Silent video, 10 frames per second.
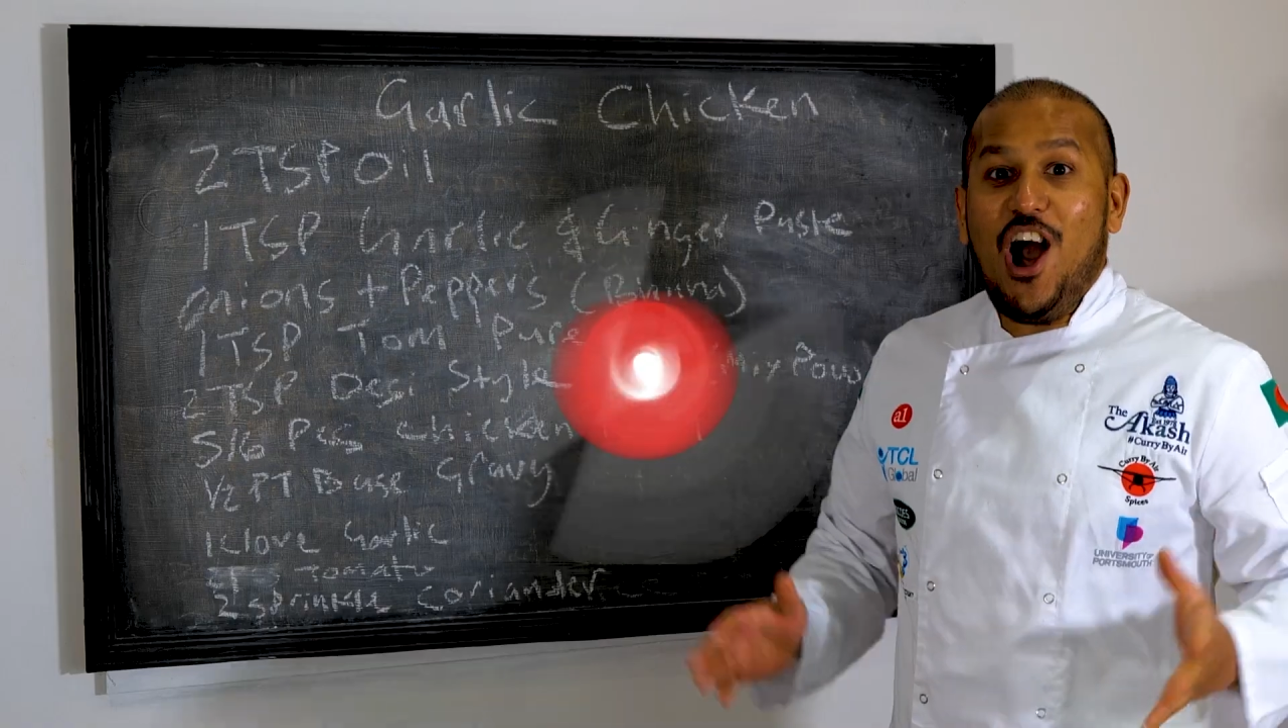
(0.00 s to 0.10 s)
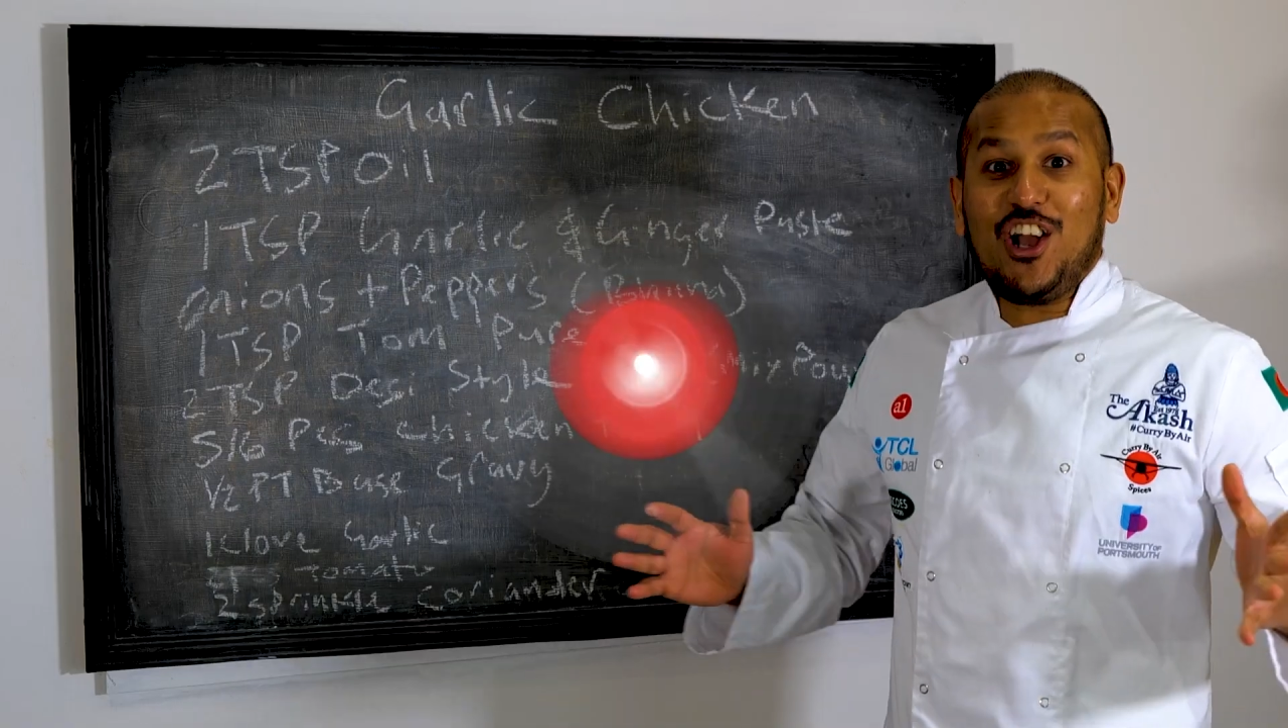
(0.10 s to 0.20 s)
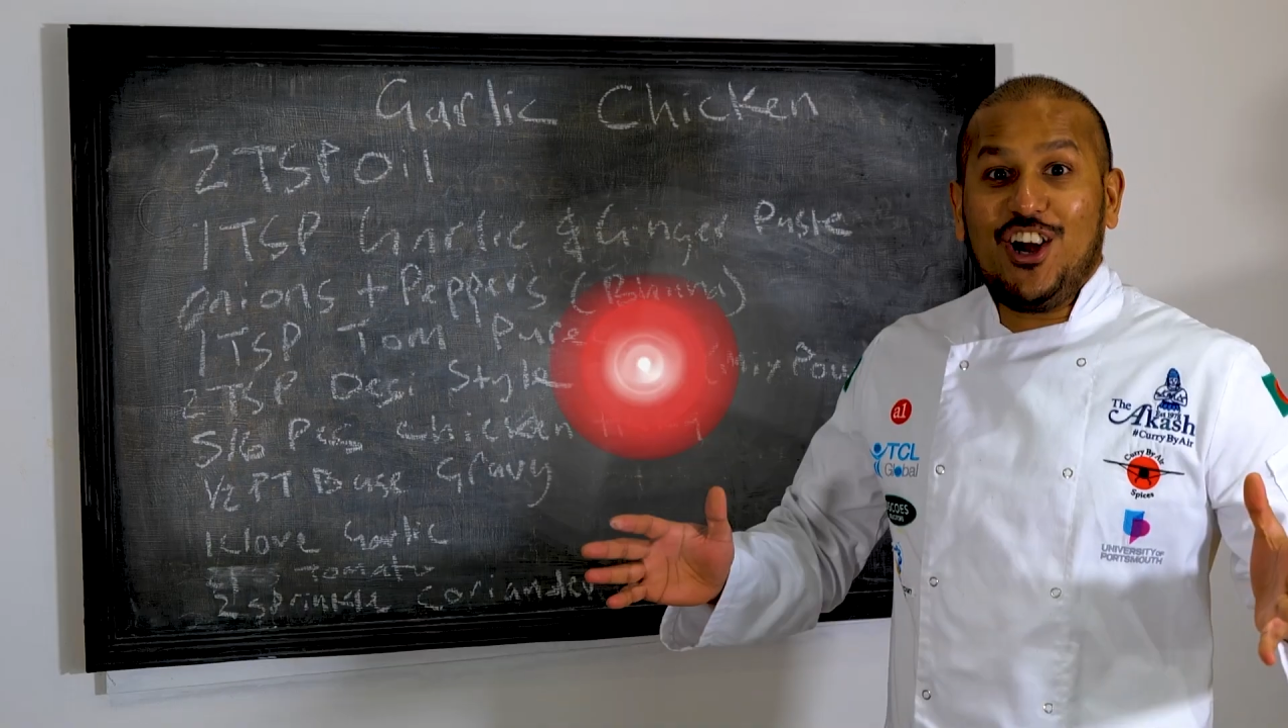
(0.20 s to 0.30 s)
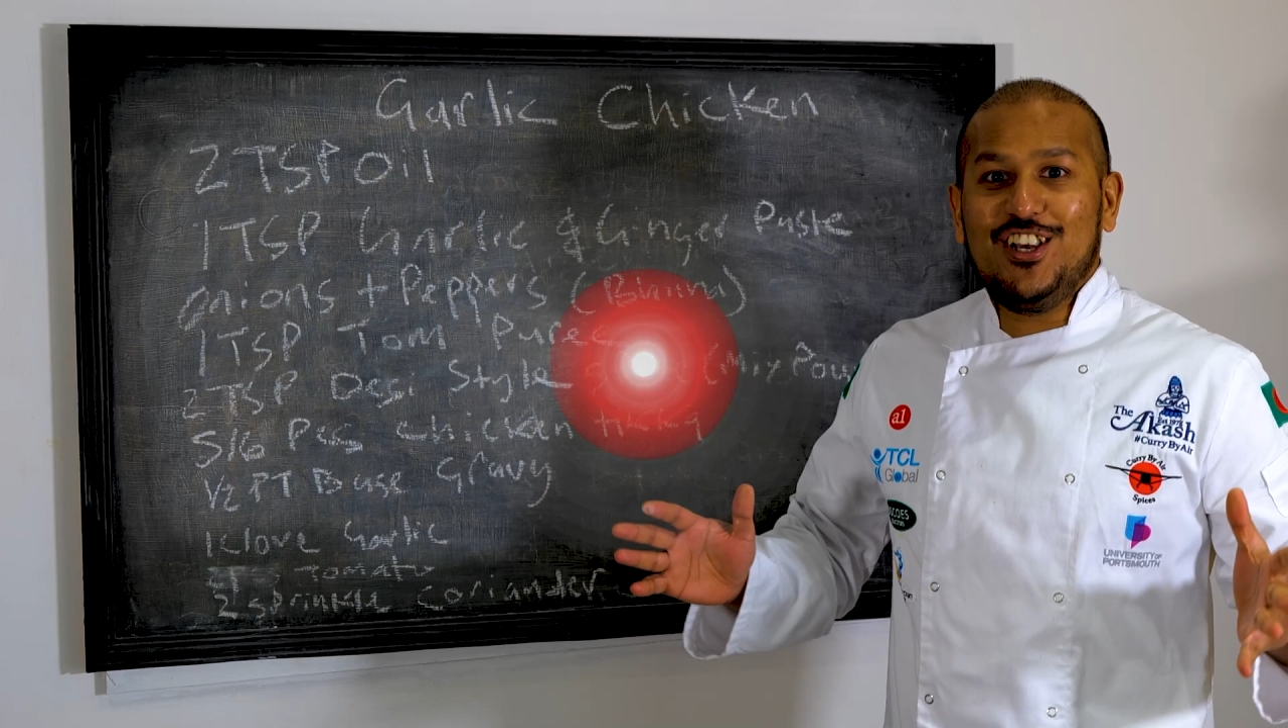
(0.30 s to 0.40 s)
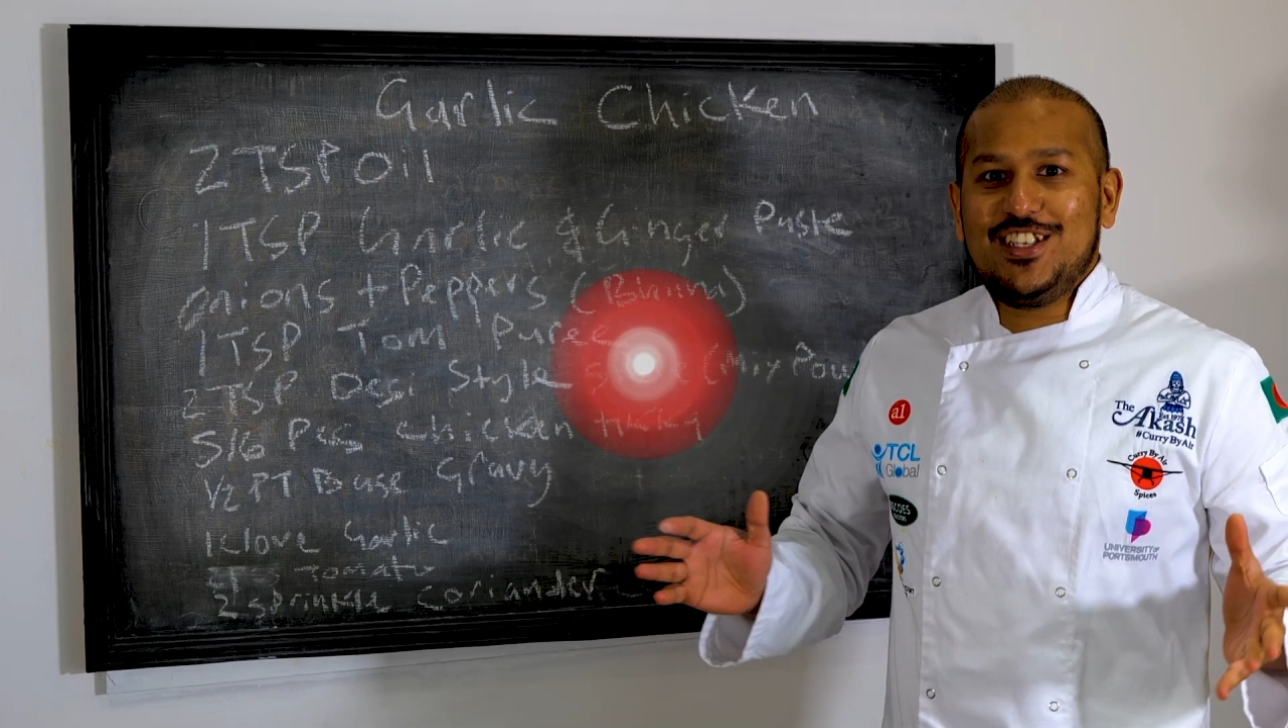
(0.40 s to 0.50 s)
Hi
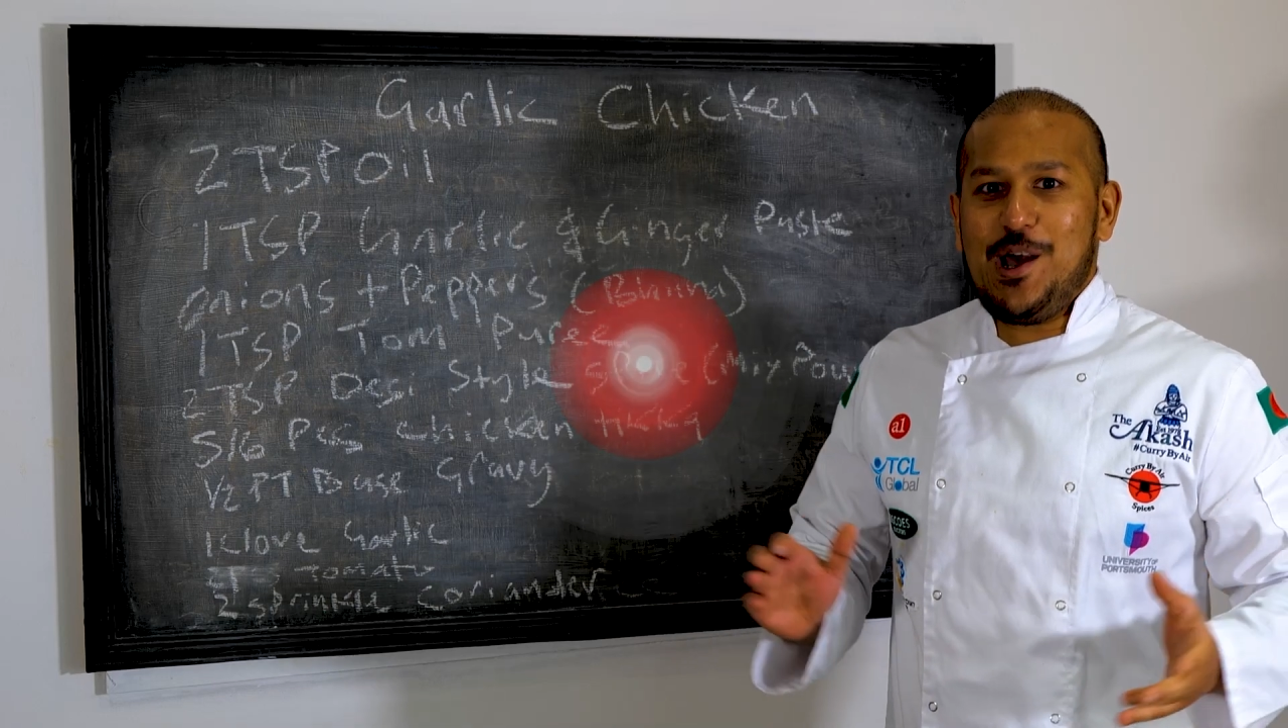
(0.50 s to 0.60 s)
guys,